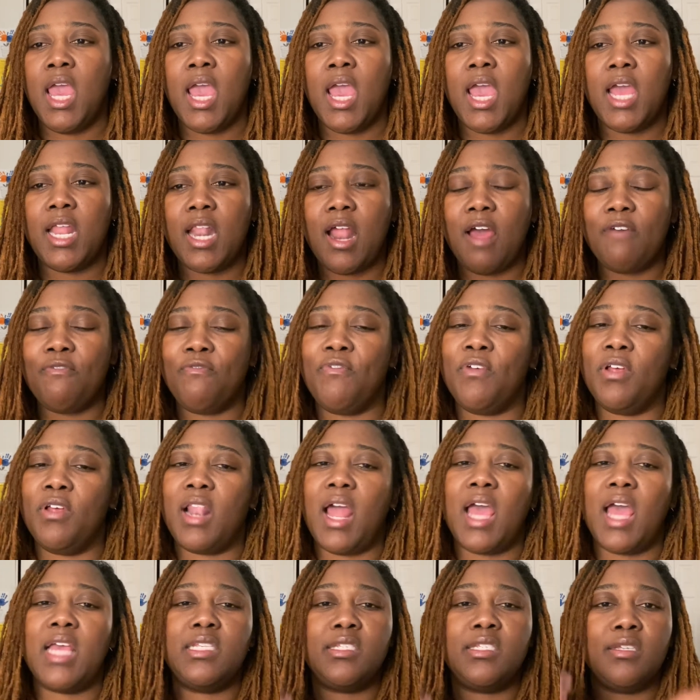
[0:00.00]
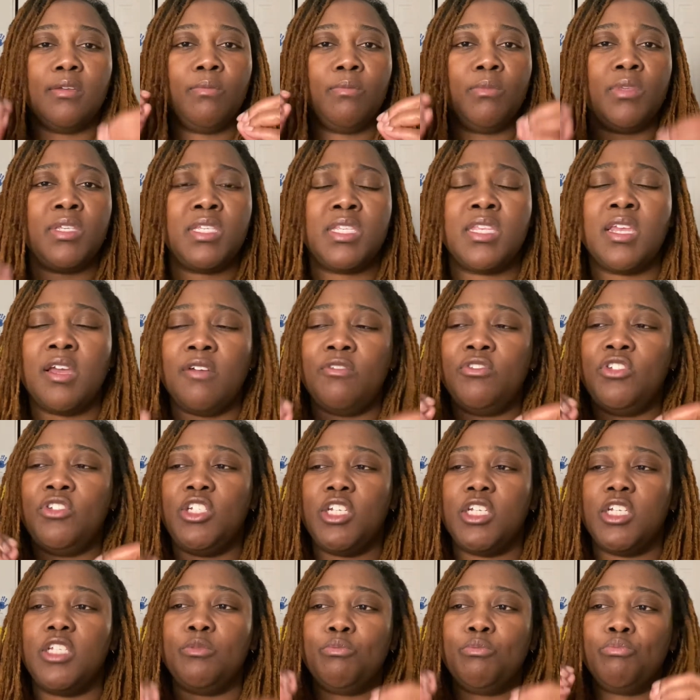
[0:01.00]
And I feel like some stuff
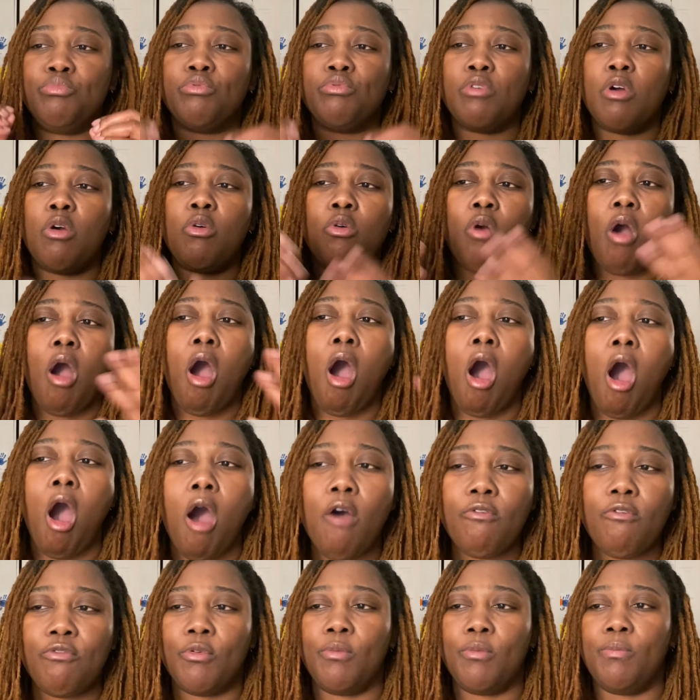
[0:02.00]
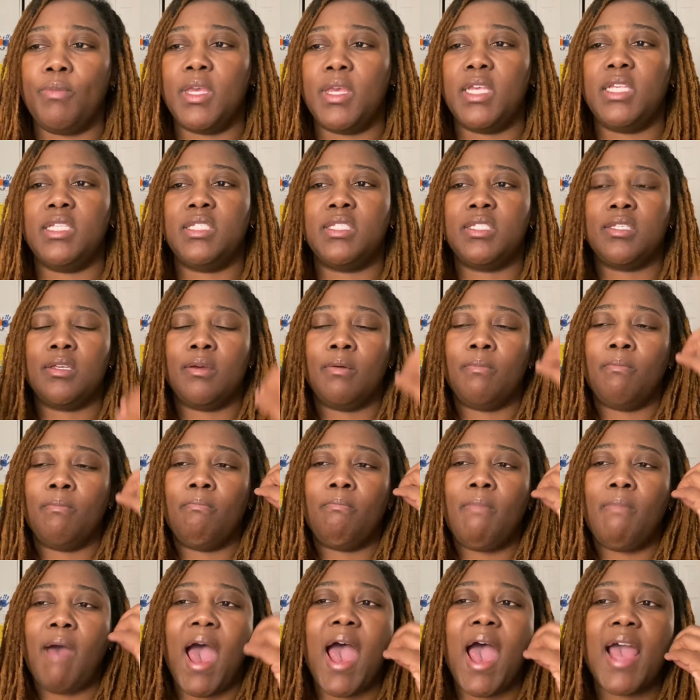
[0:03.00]
just broke off of me.
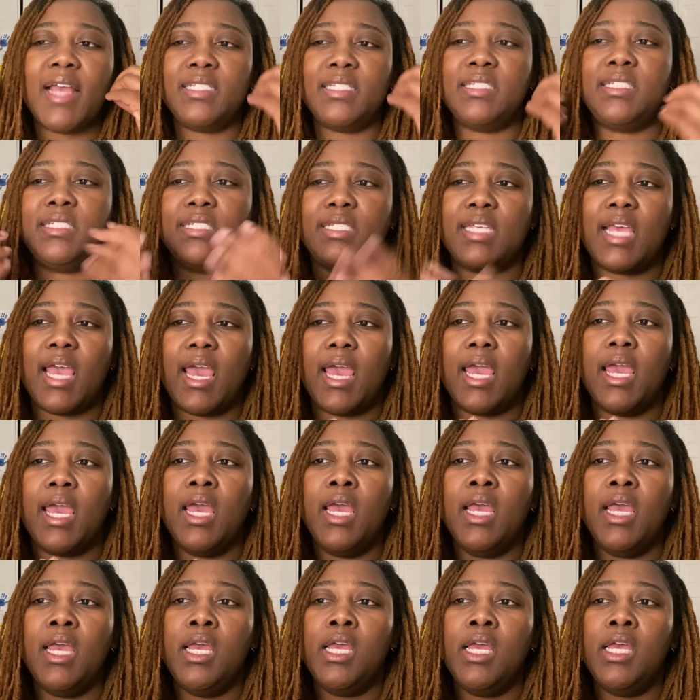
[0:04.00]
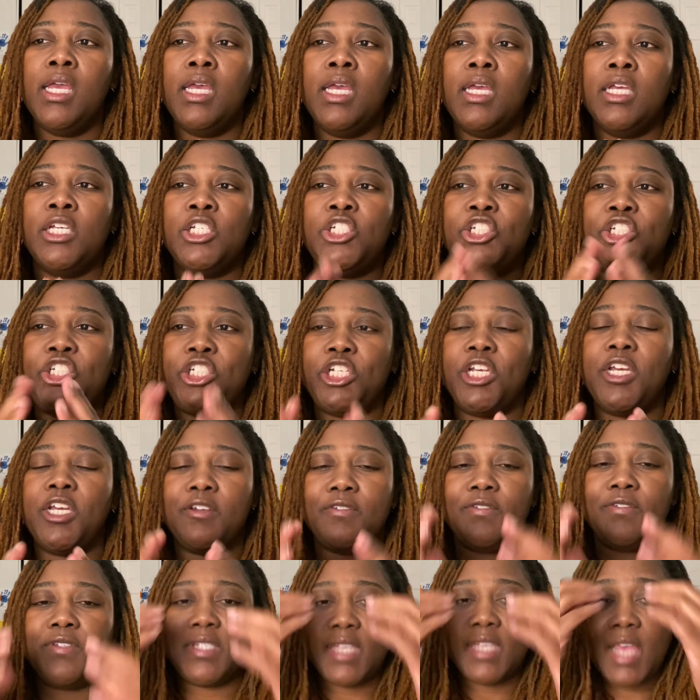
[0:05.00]
Some mindset
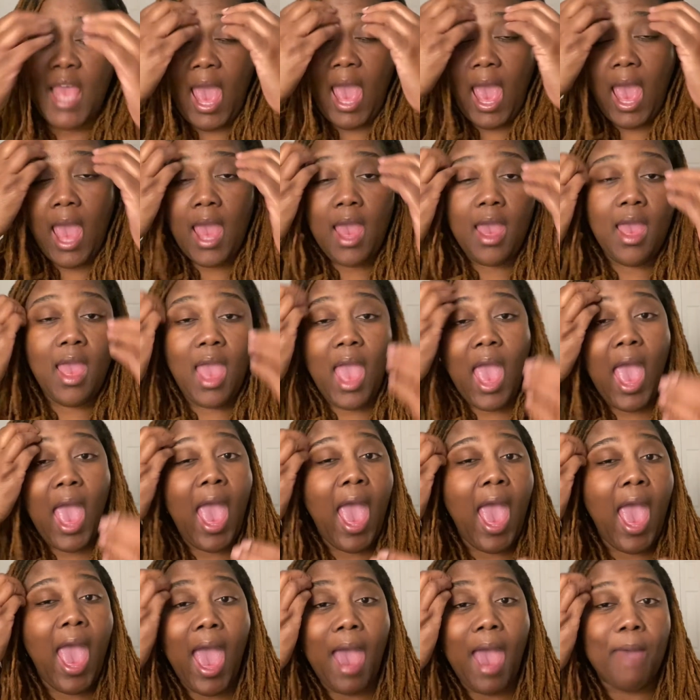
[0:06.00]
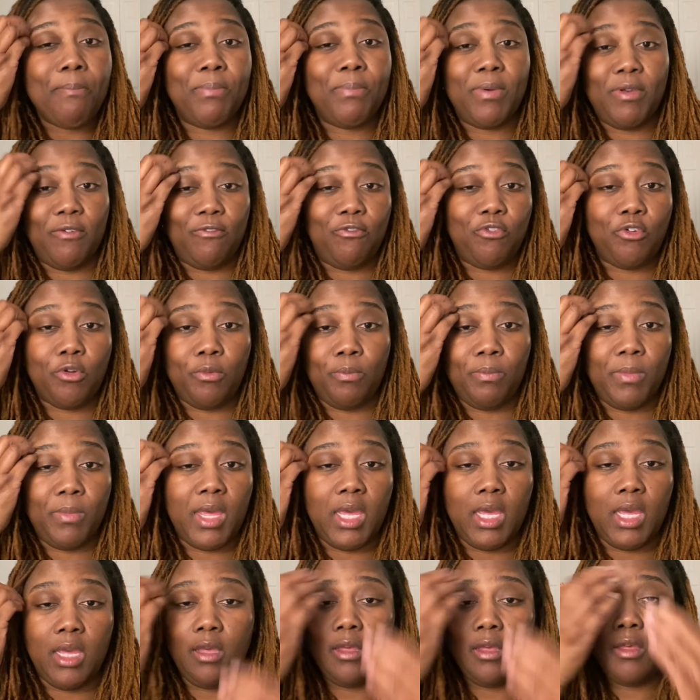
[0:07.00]
shifts happened for
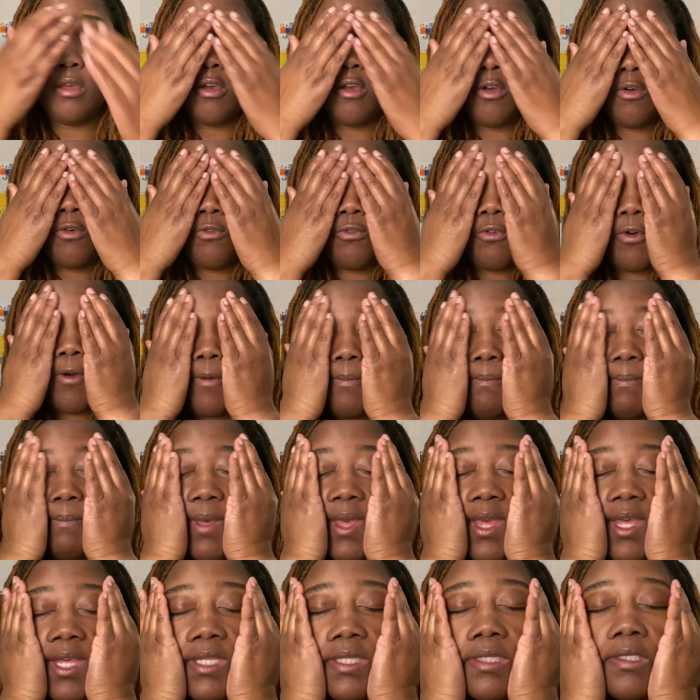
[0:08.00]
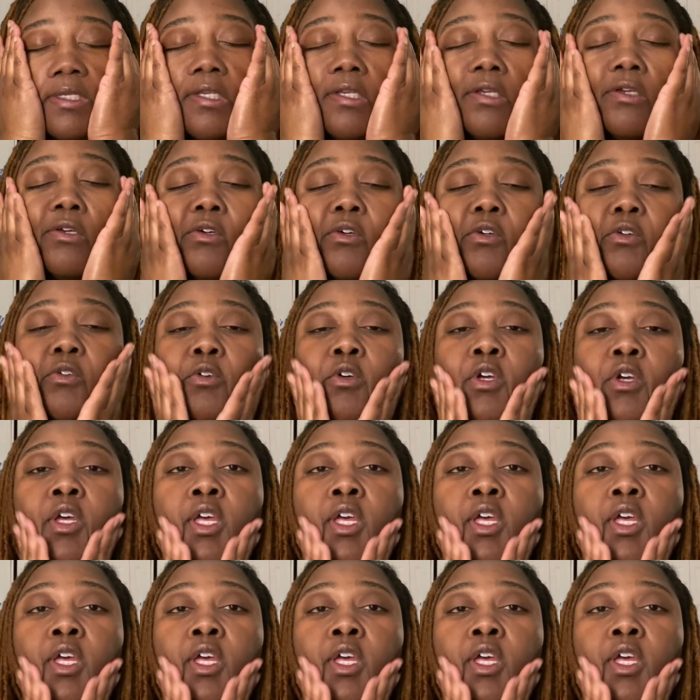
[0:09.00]
me to